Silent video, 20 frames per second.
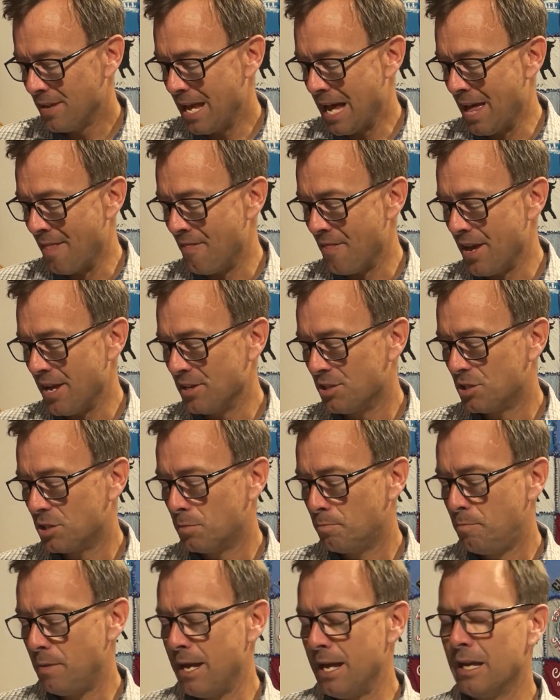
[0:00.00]
and they
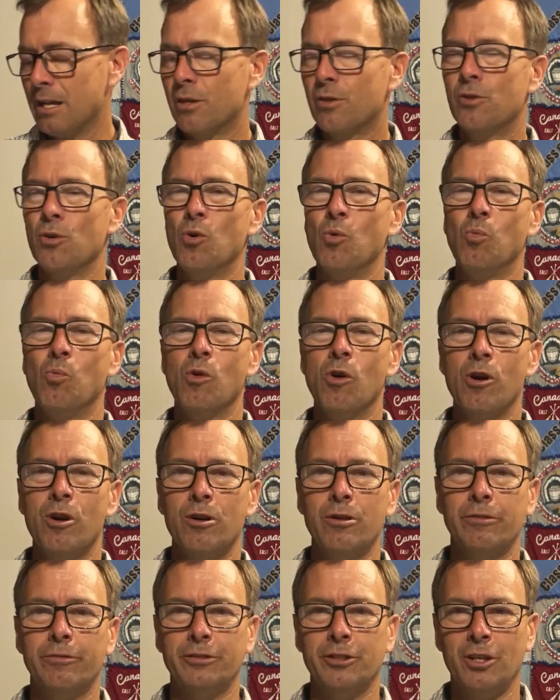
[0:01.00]
spake the
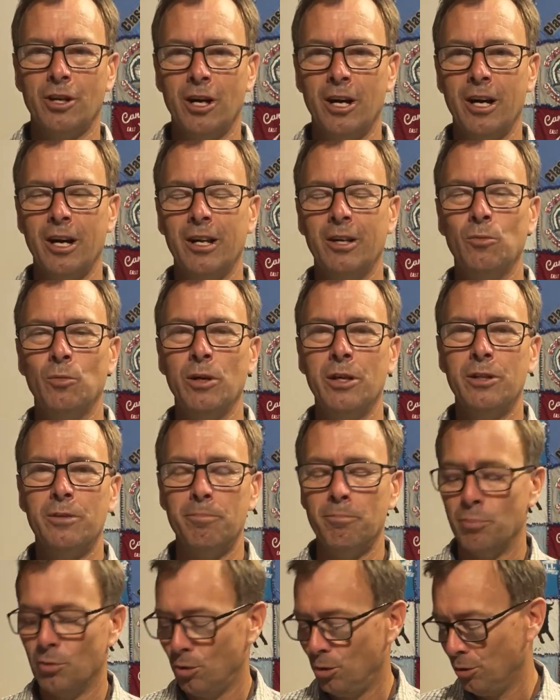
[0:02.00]
word of God with
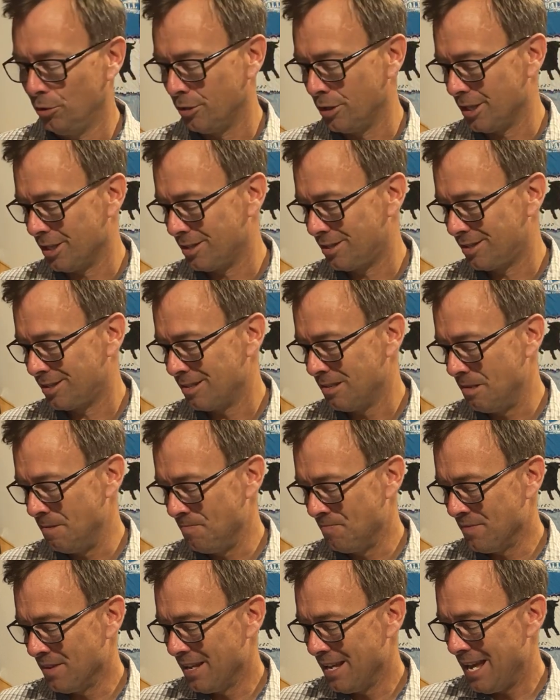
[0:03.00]
boldness.
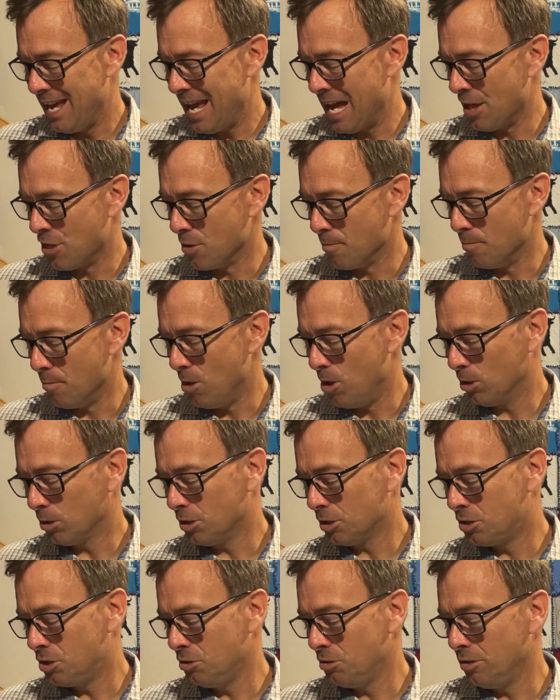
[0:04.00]
And the
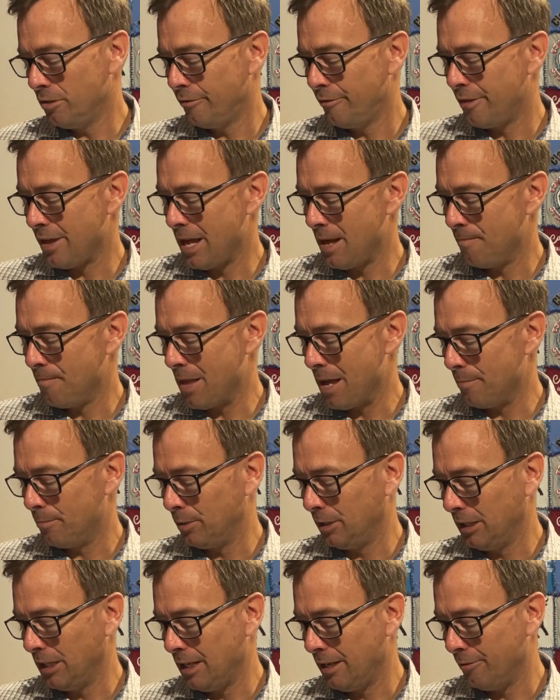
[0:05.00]
multitude of them that
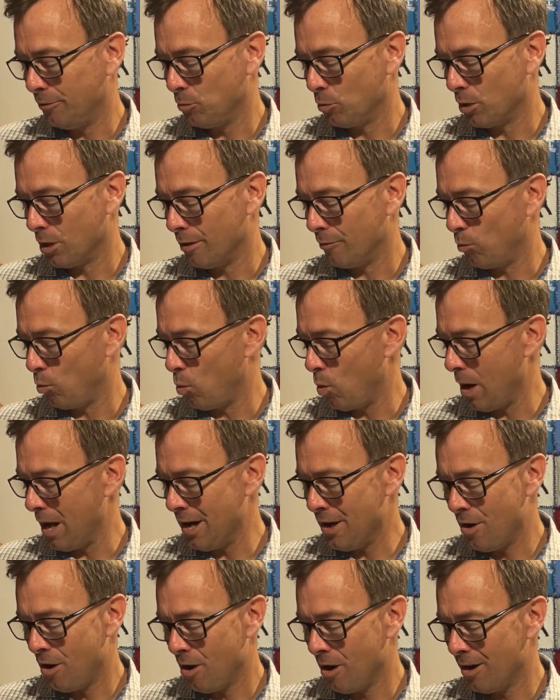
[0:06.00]
believed were of
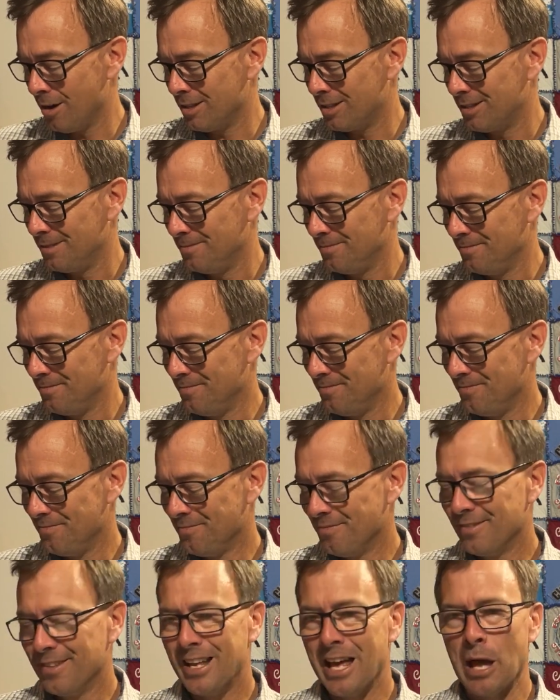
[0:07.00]
one heart
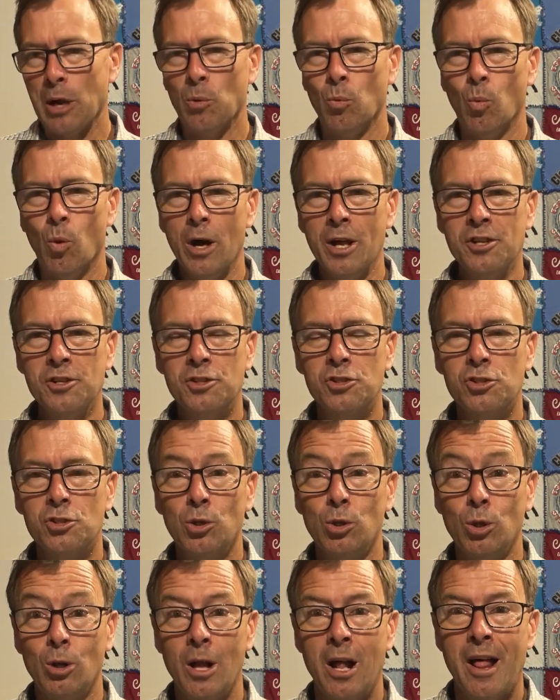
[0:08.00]
and one
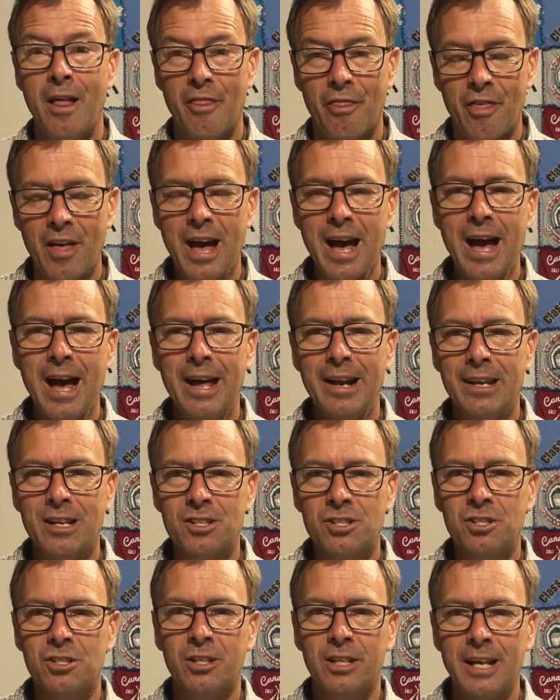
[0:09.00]
soul. That
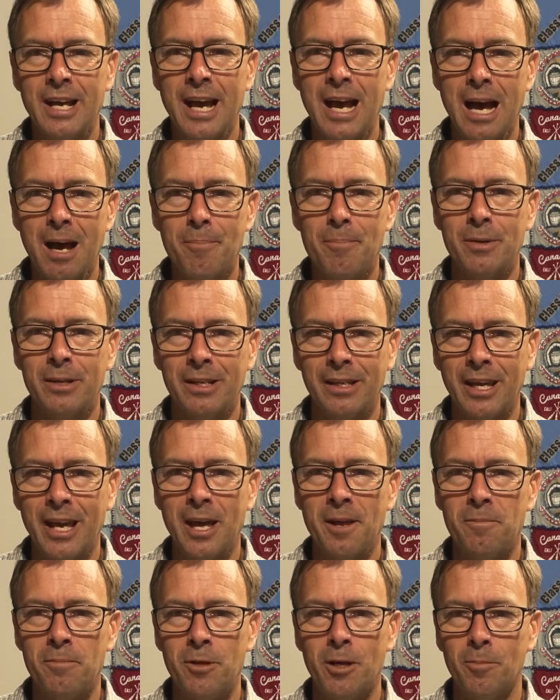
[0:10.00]
is going to happen
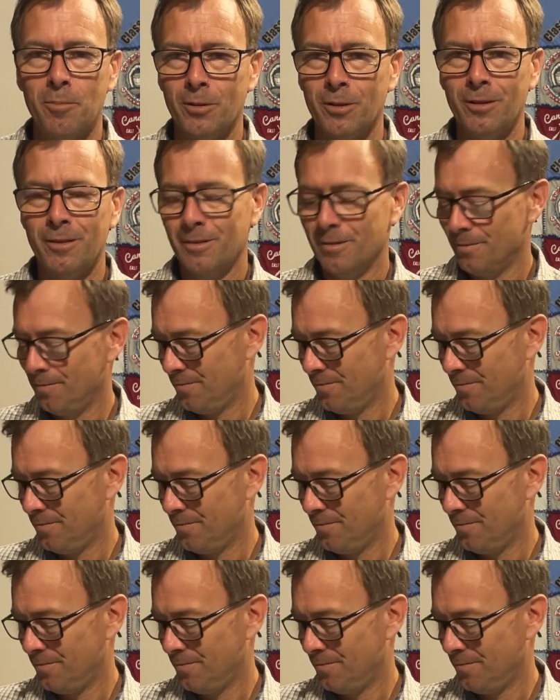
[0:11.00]
again, people.